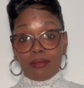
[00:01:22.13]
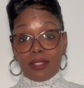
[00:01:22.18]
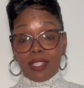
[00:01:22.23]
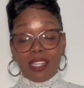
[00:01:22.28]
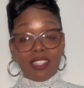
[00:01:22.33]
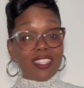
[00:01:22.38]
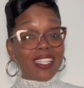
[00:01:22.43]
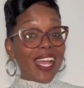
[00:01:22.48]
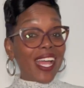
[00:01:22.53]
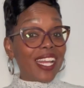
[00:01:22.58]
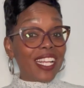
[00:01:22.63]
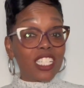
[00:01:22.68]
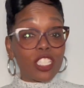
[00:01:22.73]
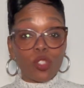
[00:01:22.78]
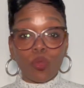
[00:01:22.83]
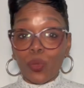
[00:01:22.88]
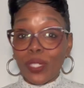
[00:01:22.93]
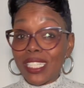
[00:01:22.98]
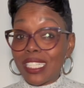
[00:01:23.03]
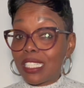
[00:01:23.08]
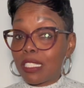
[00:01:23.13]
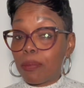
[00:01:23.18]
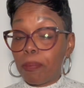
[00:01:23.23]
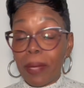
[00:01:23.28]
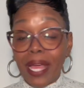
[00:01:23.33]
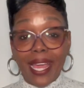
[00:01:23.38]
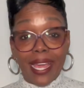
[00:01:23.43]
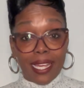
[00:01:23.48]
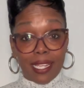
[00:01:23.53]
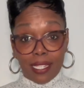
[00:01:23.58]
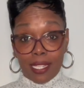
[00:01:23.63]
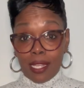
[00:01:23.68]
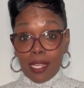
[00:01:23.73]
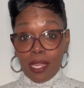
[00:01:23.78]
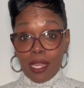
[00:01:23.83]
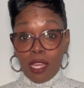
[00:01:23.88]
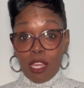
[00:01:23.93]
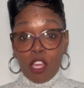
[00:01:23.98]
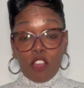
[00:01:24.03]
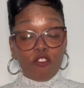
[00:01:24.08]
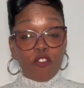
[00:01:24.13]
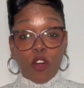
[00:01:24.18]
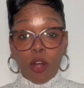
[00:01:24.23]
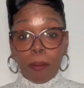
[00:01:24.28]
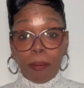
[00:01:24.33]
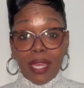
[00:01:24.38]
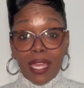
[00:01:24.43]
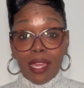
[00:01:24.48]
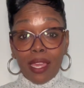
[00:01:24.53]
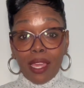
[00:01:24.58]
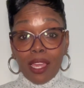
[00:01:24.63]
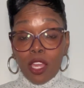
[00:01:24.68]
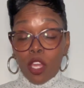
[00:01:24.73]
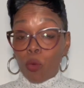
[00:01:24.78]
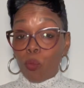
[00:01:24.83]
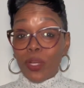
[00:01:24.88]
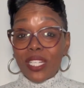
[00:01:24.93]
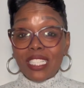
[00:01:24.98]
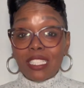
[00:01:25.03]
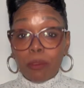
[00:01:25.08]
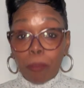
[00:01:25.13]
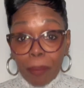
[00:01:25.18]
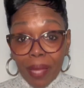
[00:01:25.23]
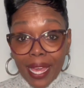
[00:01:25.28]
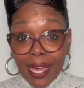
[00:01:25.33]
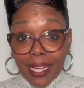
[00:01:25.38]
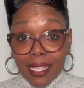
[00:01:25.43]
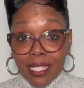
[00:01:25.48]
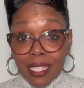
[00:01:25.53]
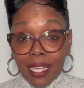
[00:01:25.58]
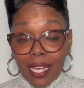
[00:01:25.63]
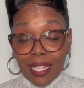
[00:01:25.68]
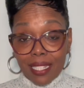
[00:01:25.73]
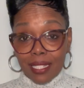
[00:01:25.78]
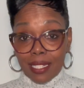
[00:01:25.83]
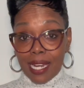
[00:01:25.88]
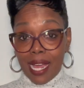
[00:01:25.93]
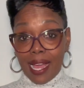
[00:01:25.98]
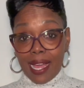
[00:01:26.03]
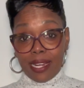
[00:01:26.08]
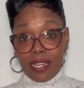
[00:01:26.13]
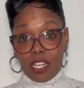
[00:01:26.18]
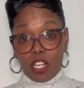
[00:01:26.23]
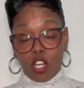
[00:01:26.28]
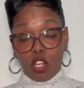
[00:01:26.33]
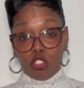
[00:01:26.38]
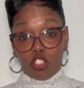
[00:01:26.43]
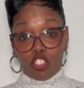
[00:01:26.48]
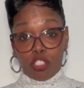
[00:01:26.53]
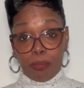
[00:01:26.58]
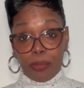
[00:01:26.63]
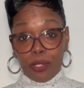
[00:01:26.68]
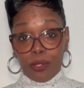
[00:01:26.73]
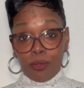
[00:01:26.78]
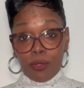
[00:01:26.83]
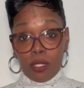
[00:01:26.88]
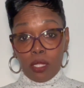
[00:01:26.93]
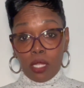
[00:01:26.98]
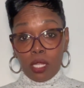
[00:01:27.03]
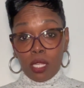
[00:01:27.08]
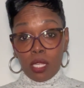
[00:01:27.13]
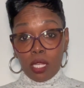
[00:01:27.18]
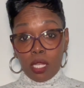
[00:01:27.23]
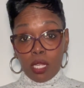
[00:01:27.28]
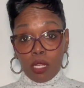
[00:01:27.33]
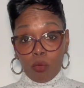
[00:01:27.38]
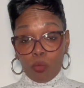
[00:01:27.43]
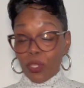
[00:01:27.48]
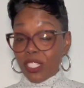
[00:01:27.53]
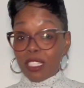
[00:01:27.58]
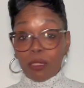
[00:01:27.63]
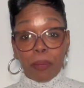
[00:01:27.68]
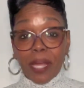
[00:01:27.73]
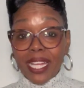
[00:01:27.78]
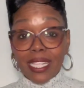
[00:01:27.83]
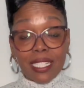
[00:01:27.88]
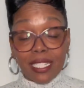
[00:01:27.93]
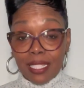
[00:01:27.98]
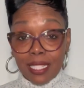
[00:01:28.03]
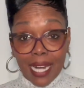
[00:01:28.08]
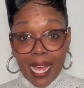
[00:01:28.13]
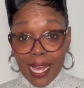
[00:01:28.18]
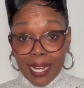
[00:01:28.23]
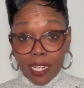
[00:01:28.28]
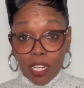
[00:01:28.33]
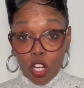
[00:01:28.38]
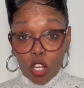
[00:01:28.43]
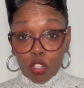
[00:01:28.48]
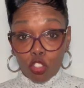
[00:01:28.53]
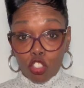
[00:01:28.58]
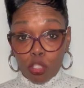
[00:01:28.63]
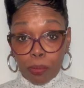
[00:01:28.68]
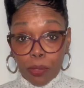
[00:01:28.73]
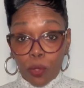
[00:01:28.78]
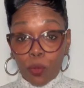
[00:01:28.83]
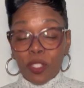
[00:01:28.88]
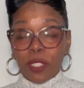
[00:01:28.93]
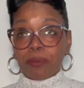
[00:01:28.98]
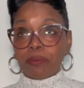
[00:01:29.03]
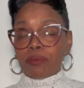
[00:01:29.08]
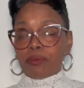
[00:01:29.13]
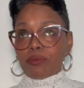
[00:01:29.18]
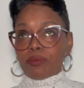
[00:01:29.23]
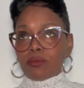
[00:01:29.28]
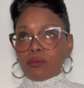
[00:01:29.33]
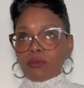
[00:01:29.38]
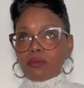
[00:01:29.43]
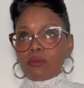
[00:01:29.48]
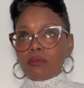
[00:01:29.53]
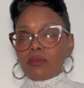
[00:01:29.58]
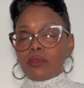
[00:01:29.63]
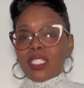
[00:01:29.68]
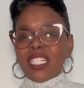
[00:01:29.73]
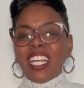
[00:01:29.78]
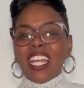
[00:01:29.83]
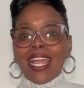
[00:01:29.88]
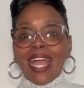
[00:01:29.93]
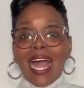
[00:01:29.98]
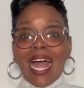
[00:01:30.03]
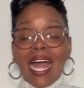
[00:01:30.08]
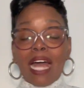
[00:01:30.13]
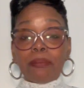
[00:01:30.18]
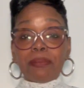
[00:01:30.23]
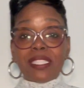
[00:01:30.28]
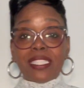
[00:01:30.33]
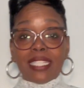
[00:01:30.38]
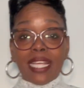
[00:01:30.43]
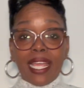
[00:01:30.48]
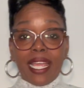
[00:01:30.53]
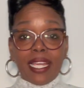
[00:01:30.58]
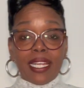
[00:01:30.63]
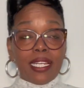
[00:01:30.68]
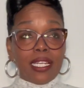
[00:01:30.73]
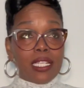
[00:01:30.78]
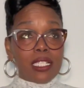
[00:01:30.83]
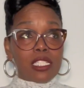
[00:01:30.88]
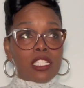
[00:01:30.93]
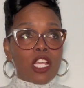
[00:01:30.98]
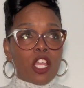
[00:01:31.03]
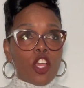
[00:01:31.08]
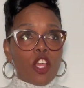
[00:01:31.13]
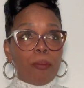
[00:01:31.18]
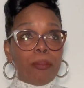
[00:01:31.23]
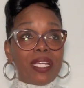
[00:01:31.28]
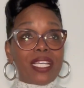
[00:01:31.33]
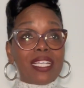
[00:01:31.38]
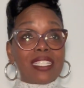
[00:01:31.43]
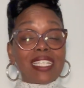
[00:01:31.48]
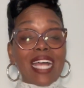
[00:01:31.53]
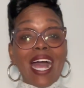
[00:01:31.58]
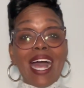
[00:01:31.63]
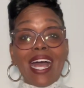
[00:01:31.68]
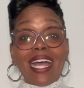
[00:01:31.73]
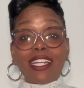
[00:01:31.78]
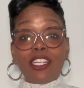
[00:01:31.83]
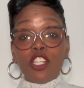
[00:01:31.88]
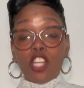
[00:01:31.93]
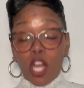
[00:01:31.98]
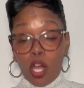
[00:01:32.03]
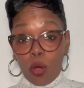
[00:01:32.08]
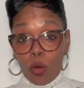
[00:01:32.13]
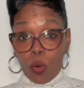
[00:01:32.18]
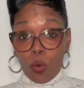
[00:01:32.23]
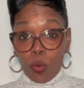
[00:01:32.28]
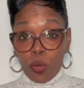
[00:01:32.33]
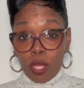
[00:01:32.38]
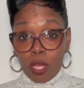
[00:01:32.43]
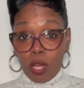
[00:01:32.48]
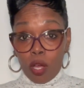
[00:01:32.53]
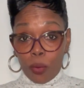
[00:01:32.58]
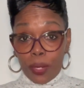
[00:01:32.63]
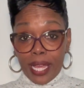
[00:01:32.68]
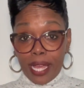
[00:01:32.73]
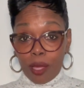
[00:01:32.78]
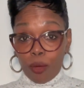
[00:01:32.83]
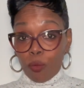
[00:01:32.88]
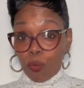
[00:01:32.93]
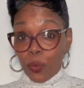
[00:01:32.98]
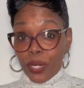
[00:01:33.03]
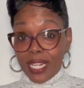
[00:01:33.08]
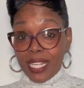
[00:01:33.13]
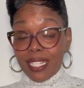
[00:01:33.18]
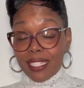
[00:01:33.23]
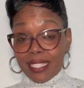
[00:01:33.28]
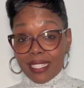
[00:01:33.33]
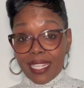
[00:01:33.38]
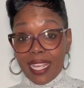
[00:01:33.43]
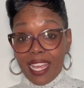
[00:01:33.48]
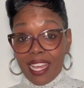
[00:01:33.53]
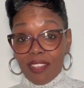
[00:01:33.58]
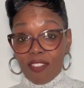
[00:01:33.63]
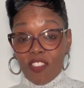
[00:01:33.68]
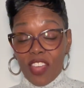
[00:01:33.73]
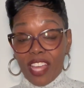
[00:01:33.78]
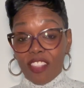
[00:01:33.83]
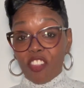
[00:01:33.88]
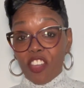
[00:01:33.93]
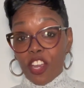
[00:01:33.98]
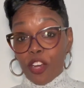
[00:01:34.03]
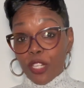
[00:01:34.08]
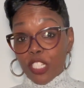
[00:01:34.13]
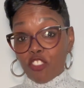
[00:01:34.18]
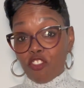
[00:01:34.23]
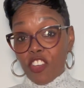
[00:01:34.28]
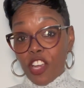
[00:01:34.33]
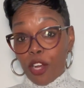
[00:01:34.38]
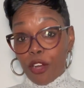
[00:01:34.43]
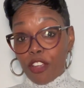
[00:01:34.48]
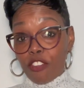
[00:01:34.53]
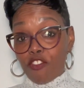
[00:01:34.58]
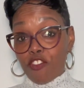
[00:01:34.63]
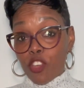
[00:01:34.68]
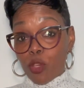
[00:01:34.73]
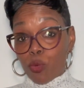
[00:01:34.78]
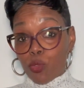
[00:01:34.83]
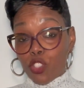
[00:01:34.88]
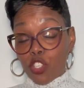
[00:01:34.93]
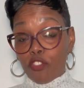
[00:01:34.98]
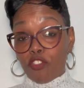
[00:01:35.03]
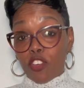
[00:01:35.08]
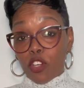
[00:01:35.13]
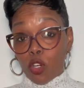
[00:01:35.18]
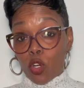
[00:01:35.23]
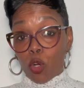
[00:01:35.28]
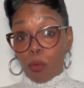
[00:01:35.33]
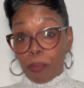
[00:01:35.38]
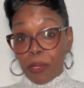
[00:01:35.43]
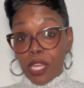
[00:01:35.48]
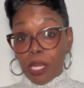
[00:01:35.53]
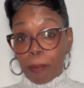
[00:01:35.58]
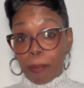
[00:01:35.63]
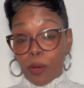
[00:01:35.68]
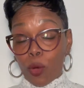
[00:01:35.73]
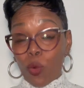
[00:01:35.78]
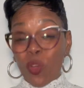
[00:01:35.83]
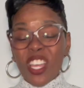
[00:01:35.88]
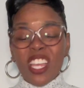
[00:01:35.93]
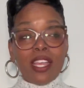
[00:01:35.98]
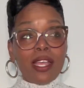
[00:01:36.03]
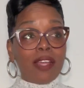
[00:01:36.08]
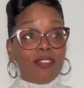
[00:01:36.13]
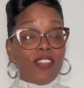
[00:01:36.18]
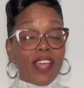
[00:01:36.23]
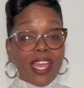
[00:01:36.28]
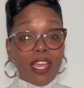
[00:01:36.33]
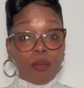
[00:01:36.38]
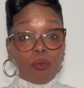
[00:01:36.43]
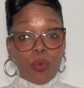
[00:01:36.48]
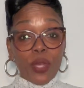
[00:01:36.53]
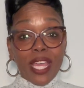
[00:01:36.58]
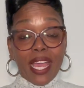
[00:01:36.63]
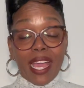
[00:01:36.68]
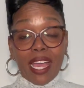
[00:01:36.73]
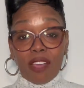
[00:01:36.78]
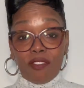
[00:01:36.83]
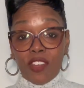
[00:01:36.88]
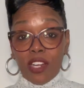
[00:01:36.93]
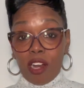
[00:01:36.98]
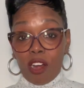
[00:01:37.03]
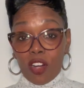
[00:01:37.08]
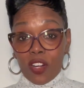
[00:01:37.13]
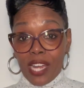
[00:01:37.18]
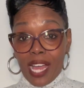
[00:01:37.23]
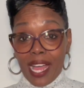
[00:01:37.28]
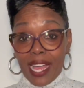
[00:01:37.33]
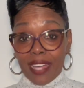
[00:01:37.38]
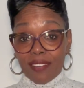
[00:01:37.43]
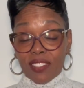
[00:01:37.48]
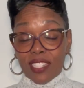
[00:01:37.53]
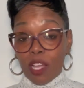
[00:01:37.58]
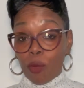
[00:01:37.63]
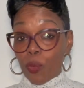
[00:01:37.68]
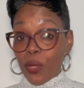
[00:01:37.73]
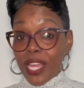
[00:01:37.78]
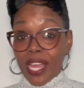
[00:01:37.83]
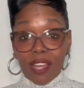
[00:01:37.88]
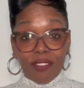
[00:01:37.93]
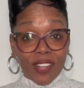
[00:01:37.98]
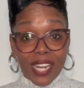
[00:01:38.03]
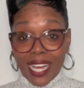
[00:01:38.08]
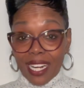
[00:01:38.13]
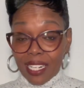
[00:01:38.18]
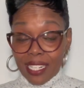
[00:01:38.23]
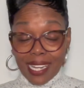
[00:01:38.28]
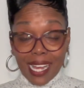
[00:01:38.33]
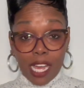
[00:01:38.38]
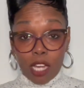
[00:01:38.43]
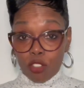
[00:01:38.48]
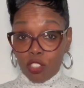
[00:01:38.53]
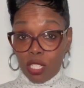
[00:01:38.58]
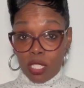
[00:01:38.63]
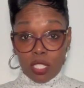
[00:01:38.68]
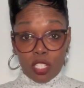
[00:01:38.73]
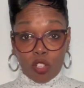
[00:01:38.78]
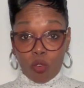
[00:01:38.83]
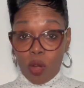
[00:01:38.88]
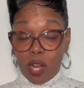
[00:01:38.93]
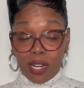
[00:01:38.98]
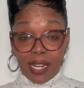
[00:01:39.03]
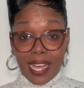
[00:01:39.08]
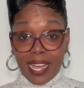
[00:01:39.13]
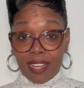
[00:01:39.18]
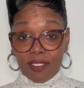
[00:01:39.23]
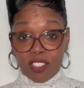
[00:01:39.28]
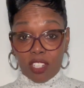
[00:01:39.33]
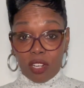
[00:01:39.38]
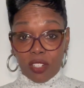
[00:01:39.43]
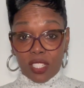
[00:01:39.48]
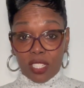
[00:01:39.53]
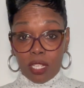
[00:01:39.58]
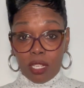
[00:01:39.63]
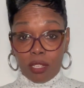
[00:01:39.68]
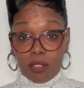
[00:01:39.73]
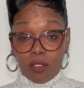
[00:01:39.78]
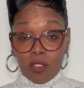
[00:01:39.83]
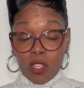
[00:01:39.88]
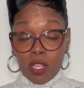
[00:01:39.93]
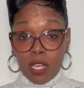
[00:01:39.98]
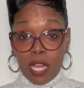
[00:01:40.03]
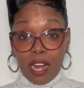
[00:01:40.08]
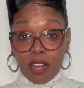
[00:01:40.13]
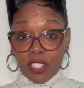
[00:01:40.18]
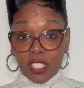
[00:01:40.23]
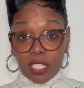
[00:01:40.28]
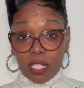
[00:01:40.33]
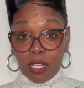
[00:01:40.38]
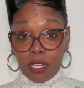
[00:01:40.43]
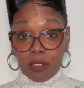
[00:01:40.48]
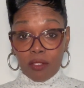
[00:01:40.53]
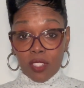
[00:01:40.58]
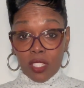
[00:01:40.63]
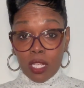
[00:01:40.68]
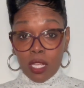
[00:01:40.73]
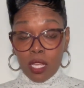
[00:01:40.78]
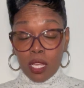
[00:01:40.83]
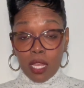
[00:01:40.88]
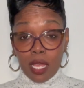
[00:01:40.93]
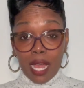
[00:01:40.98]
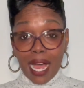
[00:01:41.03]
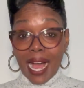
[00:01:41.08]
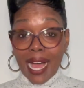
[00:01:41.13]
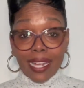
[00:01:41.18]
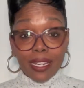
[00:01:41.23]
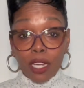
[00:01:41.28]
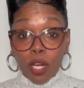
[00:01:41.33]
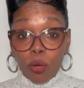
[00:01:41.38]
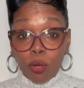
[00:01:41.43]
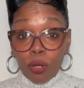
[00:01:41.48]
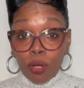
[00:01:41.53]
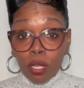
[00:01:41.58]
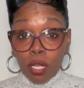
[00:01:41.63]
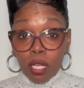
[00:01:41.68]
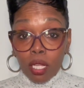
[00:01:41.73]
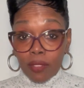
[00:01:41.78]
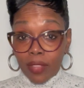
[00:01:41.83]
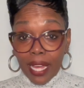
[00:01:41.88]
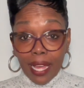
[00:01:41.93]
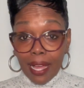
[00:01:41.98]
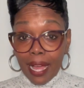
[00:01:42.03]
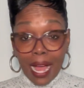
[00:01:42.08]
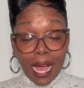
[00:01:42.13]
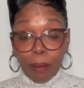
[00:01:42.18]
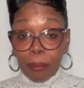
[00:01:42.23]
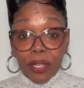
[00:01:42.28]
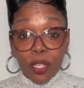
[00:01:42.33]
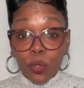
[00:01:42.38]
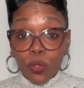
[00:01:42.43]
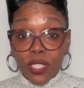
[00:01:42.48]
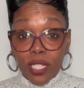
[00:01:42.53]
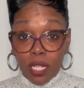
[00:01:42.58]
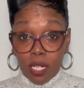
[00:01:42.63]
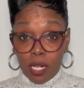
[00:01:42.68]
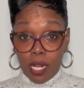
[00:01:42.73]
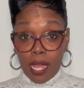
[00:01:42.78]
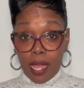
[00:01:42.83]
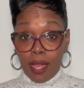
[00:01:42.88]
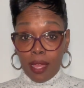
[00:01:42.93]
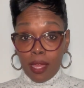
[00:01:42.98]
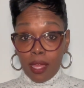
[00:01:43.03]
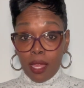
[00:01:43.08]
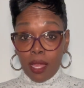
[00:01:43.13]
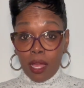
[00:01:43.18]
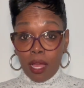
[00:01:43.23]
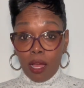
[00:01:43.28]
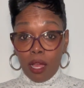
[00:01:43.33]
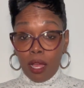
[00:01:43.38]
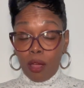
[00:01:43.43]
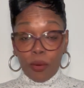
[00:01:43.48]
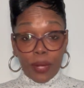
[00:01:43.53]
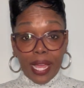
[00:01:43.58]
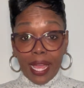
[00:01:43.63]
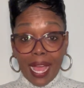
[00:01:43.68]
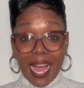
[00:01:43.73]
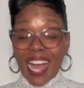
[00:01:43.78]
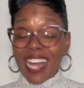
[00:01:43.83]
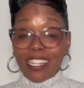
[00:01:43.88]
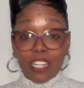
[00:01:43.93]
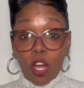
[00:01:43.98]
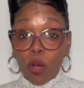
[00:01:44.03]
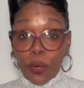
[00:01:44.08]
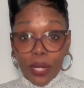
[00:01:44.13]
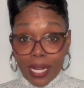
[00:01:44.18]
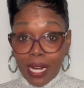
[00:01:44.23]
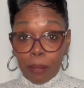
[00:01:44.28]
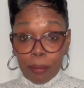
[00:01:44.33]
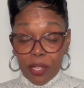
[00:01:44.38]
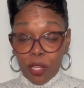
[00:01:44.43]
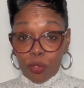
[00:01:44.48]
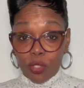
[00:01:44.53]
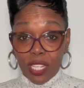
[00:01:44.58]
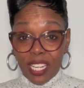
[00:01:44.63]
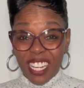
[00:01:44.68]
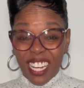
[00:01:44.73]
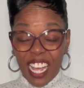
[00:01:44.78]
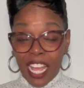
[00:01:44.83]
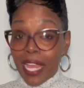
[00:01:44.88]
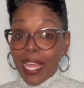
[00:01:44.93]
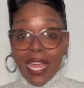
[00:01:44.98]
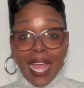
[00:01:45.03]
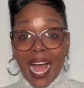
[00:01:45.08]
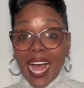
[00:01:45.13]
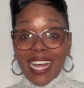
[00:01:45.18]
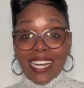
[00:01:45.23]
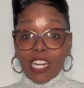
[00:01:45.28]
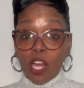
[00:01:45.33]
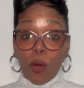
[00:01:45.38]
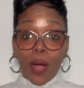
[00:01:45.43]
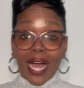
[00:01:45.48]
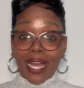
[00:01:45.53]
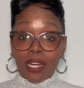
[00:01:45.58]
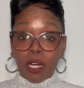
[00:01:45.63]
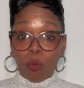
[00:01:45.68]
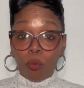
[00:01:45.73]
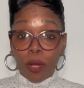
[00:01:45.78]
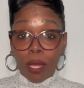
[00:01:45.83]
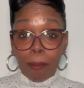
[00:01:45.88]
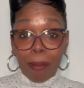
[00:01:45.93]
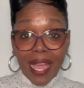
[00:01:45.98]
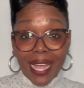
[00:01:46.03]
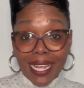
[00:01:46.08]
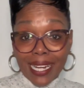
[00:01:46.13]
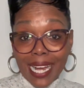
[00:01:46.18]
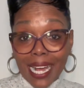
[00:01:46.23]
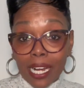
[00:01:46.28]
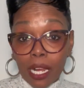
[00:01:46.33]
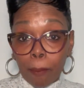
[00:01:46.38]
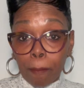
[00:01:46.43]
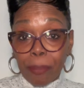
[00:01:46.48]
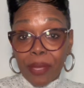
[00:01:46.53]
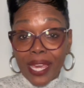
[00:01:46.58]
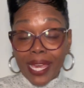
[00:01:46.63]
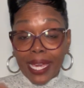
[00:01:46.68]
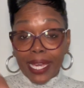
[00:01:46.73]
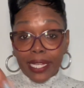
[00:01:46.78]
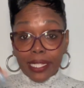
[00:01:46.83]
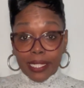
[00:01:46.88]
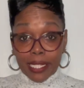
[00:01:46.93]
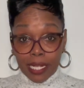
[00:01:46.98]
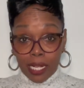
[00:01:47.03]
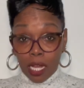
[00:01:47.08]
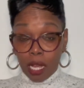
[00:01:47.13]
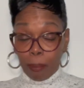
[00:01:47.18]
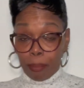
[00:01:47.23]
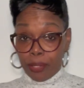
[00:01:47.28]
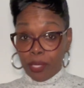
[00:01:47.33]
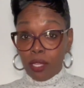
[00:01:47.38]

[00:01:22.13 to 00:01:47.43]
That is respect. For me, respect is non-negotiable. Respect is non-negotiable. I'm saying this because I know, okay, when he said that there's very few difficult people that we have in our lives that we have not allowed into our lives ourselves, I know that I'm guilty of that. Okay, I know that I'm guilty of that. I know I done went back and I done picked up